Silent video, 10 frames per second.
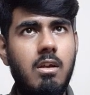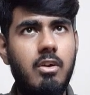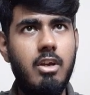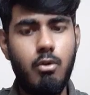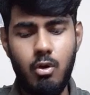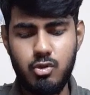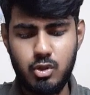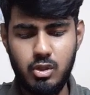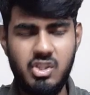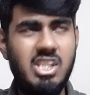Okay,
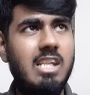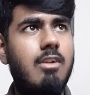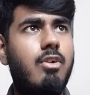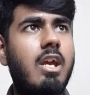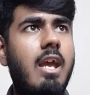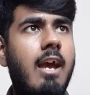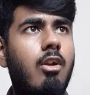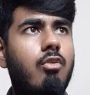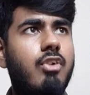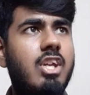Ctrl-C, okay? And
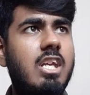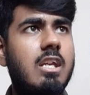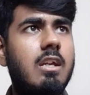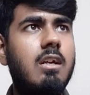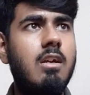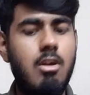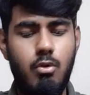over here,